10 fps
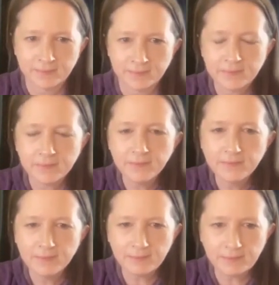
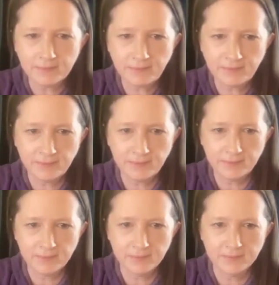
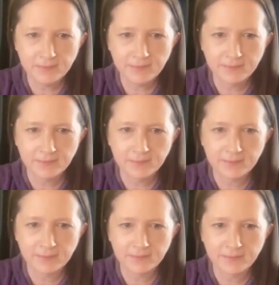
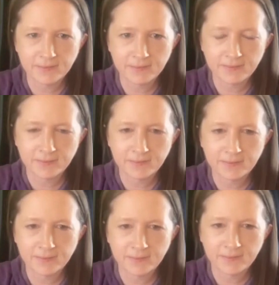
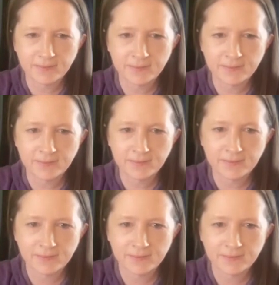
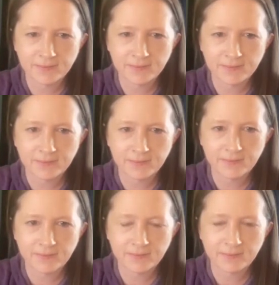
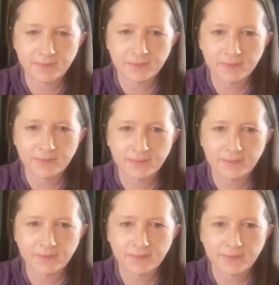
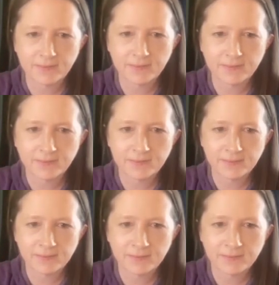
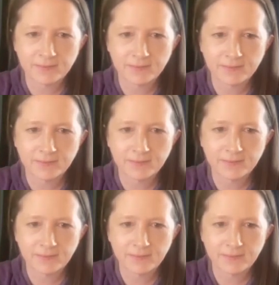This person isn't speaking.